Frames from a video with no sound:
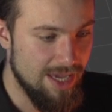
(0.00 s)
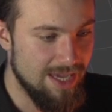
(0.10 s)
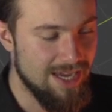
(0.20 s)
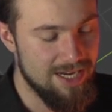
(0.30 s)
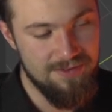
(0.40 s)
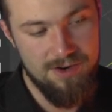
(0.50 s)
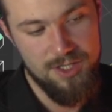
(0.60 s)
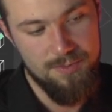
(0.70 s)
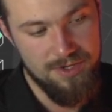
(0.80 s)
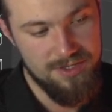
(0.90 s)
it kind of
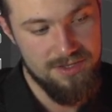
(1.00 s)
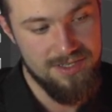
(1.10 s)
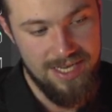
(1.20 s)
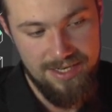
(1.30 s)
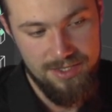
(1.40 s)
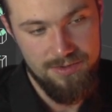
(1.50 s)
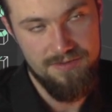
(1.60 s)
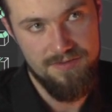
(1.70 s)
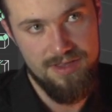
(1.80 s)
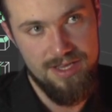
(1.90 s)
corresponds to the center
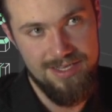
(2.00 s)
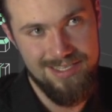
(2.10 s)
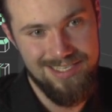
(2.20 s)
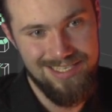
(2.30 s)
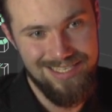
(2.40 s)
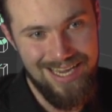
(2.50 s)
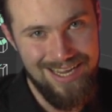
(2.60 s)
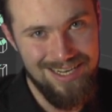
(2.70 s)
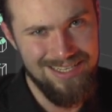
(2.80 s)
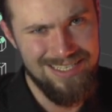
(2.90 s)
of the
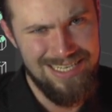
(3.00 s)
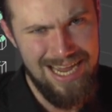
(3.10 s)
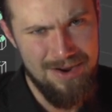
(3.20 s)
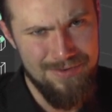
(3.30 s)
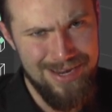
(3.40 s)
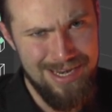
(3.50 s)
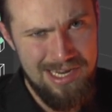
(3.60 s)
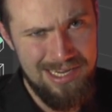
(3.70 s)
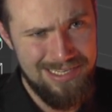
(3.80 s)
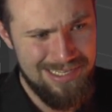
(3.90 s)
scale
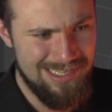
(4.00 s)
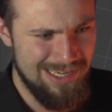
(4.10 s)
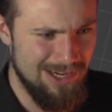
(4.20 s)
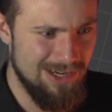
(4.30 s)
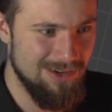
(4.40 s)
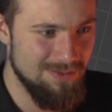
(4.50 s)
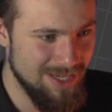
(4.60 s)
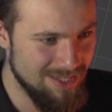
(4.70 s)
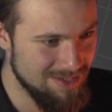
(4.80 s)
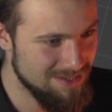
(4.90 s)
downiness. Oh
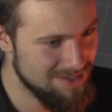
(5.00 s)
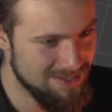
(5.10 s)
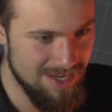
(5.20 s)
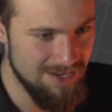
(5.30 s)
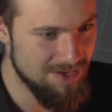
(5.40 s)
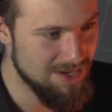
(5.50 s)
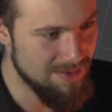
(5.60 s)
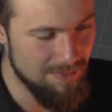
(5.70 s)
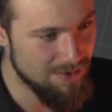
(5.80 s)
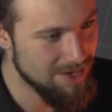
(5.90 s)
my goodness, yeah, you
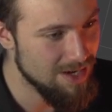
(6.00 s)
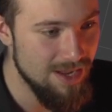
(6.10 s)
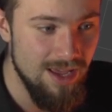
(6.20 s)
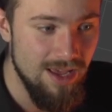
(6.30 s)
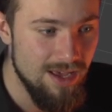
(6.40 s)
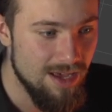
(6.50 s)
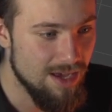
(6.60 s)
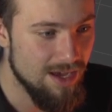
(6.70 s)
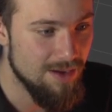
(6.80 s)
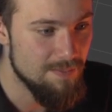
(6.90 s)
get my point.
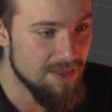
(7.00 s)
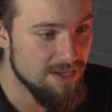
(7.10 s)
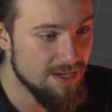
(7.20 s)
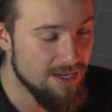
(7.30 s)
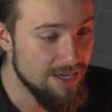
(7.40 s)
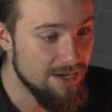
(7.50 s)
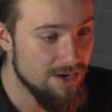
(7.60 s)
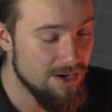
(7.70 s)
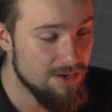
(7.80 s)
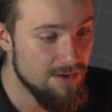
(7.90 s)
Click
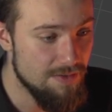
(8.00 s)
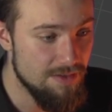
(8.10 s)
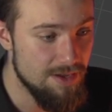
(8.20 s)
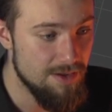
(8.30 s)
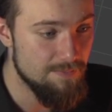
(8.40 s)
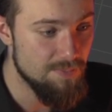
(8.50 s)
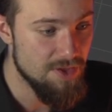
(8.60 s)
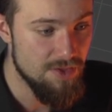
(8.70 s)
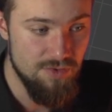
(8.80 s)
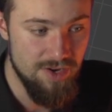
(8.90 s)
on the
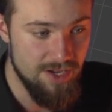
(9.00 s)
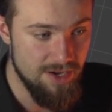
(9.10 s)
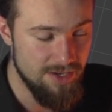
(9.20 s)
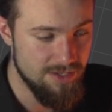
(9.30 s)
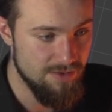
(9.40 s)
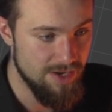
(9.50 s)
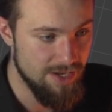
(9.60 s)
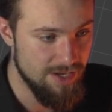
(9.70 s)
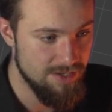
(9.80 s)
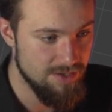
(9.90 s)
3D cursor
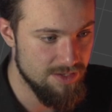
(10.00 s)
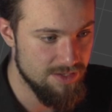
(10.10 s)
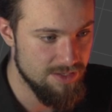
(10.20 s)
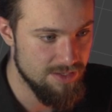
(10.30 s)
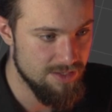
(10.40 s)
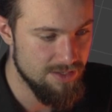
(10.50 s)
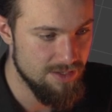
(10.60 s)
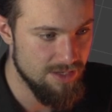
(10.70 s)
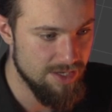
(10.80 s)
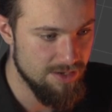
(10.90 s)
right here, so this is in this
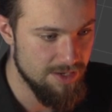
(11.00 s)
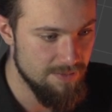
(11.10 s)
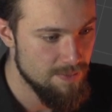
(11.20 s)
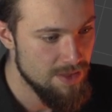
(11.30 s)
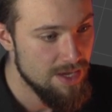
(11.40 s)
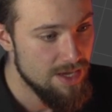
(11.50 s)
little icon here,